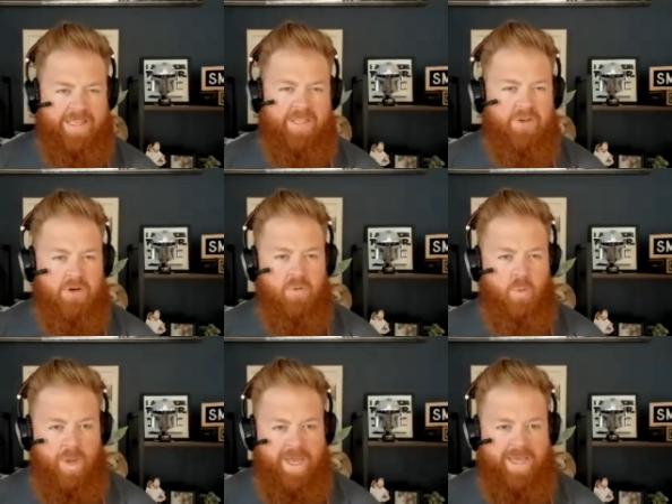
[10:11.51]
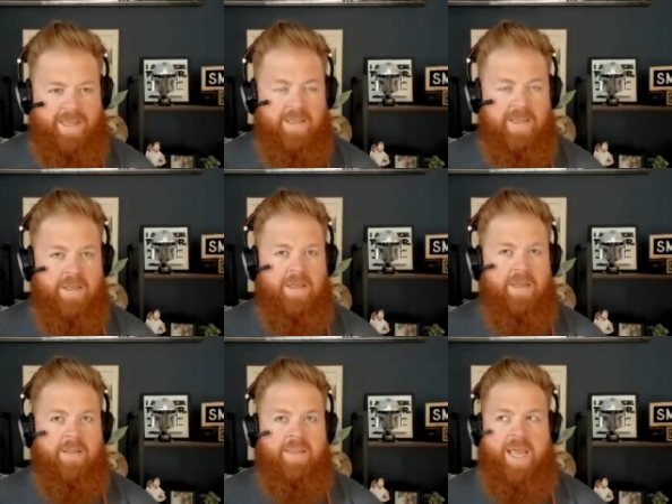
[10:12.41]
this certain way
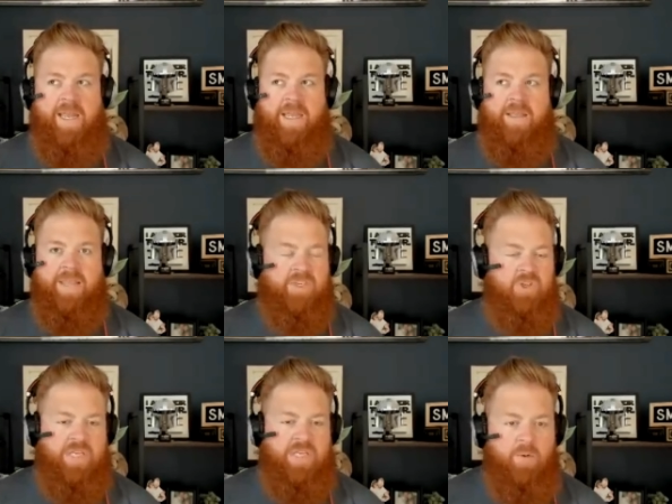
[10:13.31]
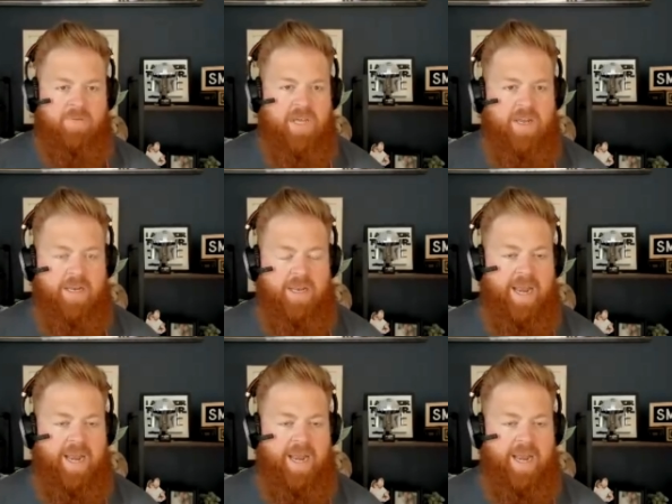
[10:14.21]
that's just how we've done it.